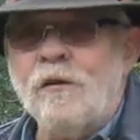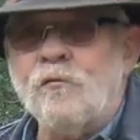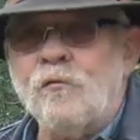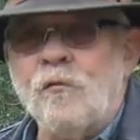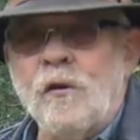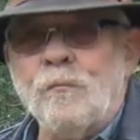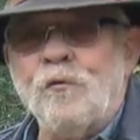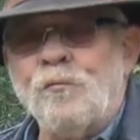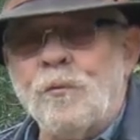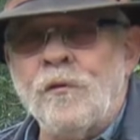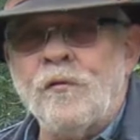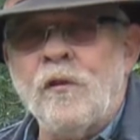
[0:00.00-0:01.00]
out to
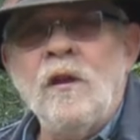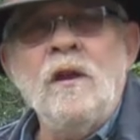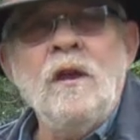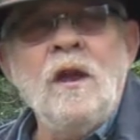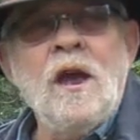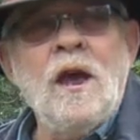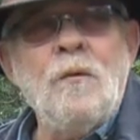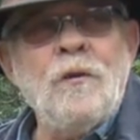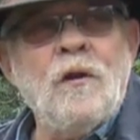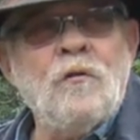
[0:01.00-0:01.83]
Rickmansworth, and we